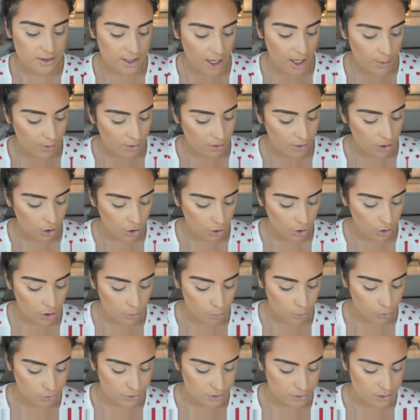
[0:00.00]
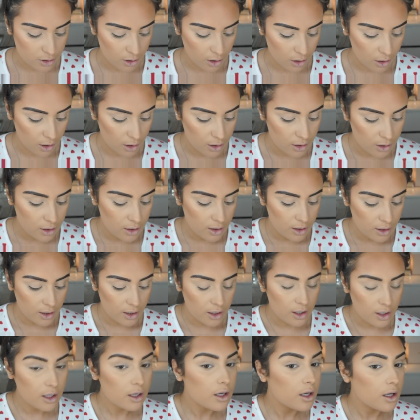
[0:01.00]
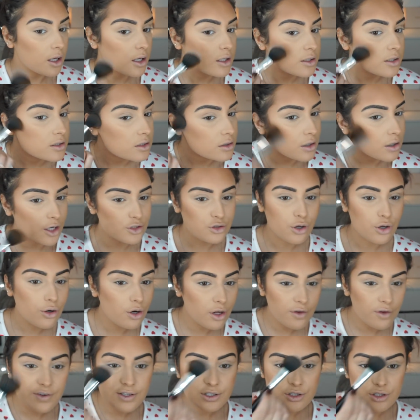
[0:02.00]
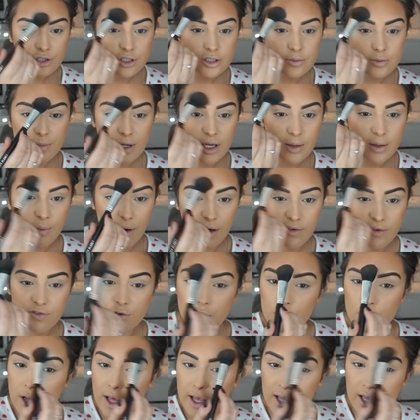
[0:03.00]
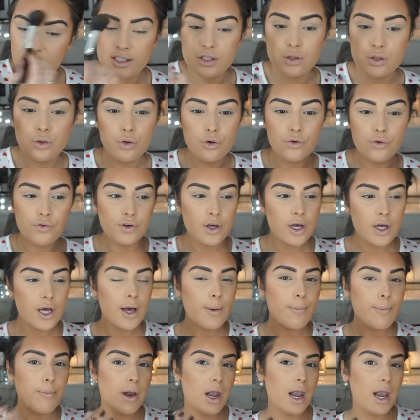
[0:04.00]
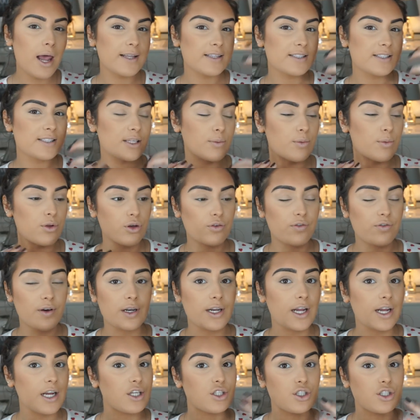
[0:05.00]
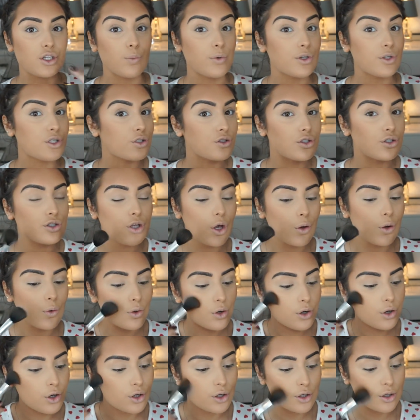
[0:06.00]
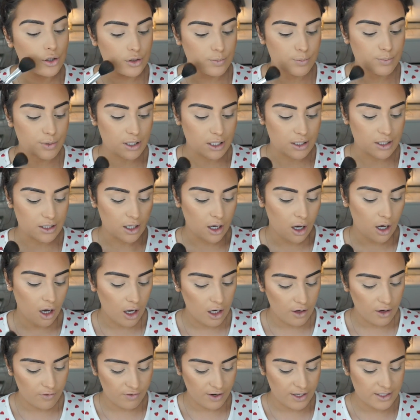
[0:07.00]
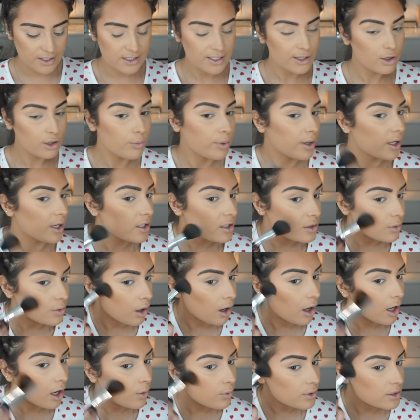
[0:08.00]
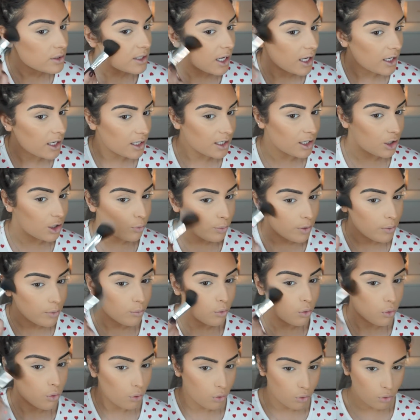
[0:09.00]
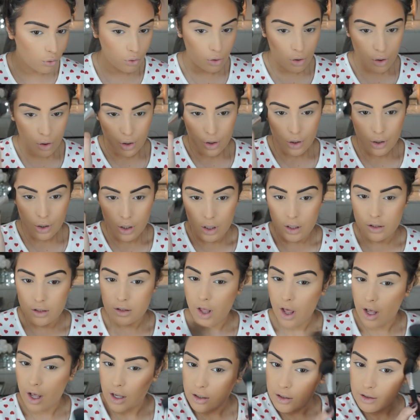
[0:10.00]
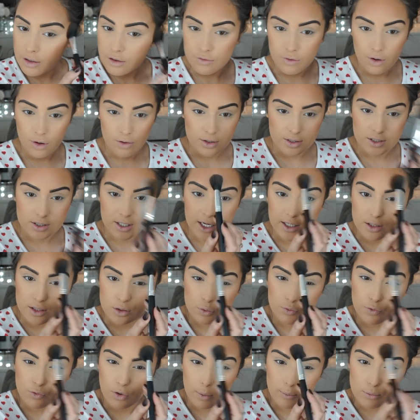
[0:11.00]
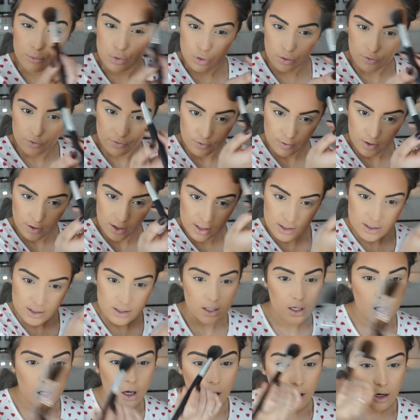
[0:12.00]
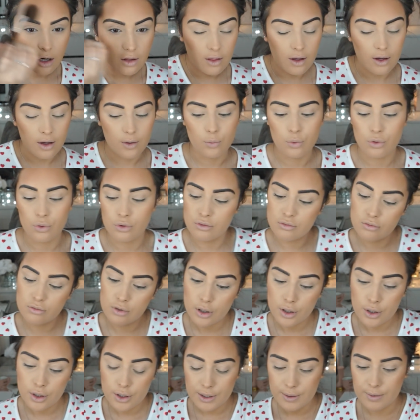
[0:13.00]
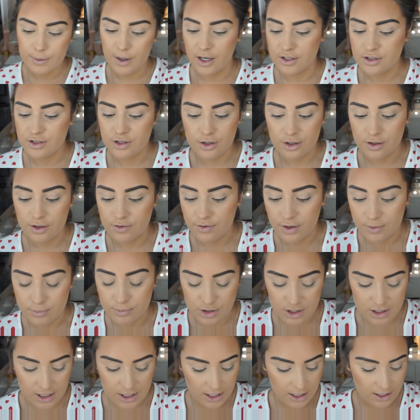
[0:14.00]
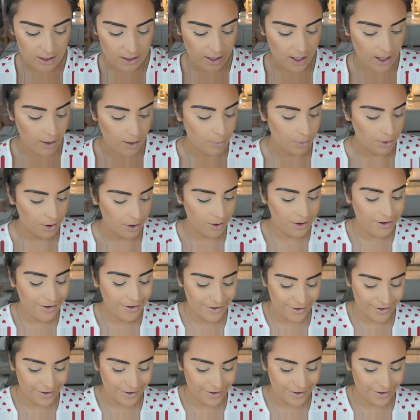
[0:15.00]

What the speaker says: say about the Hoola bronzer is, I don't know if it's just me, but I feel like it sort of blends in with your foundation, which is so good, but then the colour fades a little bit. So I always add a little bit more, and then throughout the day it sort of comes off, and then it's the colour that I want. I don't know if I'm just thinking that, but